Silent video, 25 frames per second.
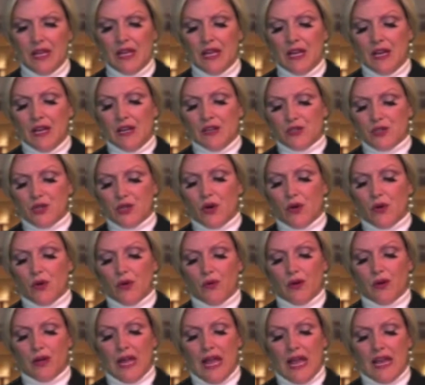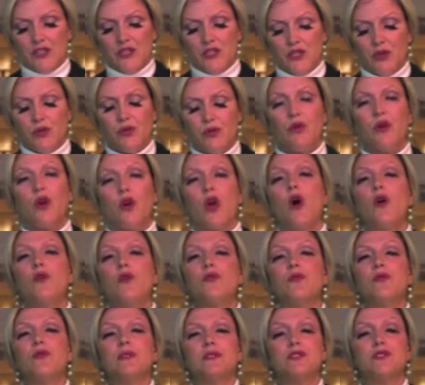So as you go
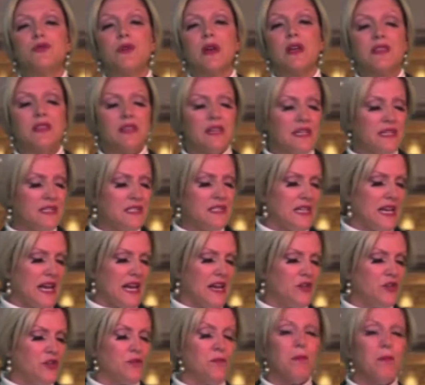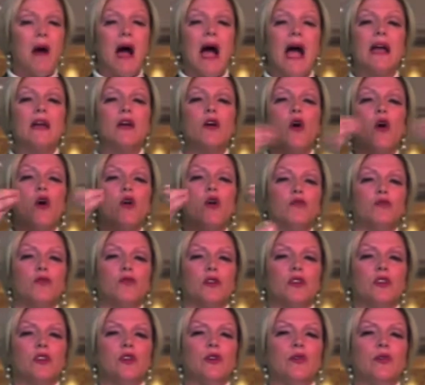through the strengthening stage, my goal for
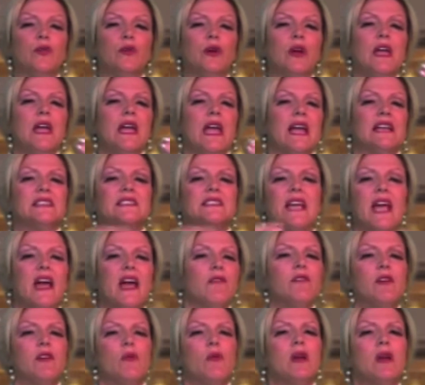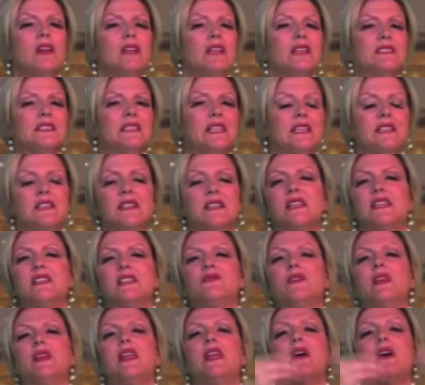you, as everyone listening to these
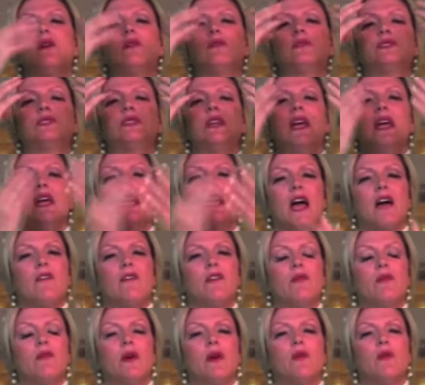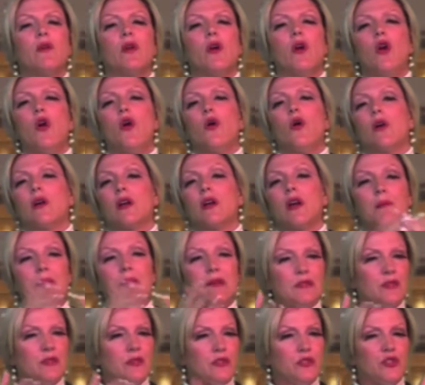videos, everyone coming
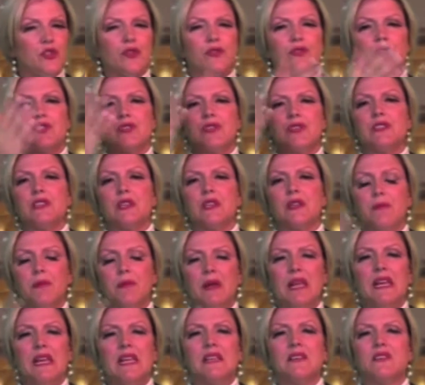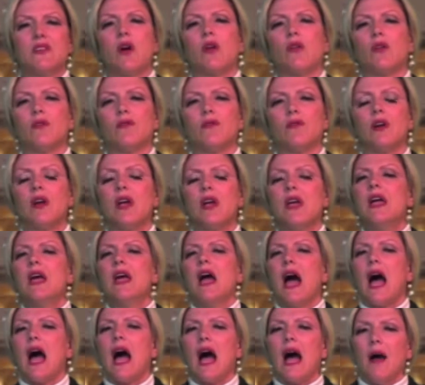to the churches and the meetings all over,
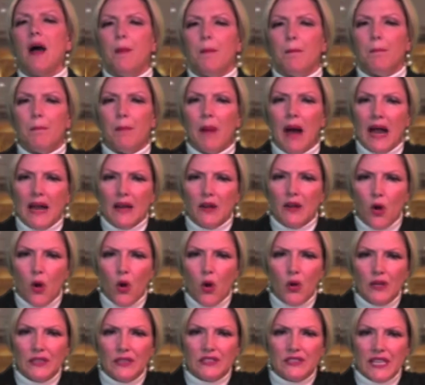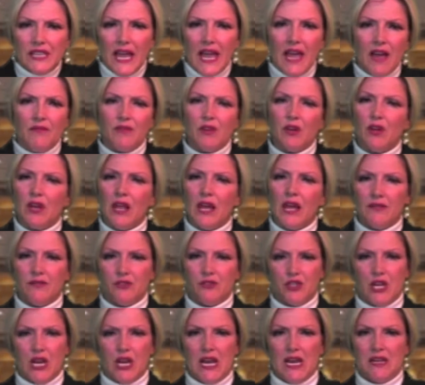my goal is to have your life
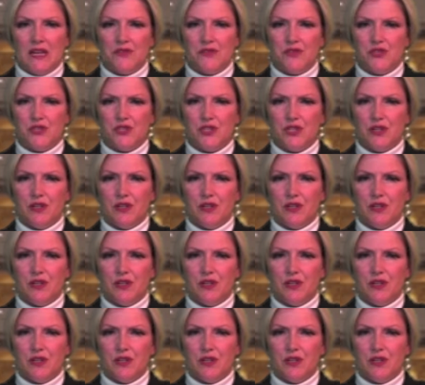change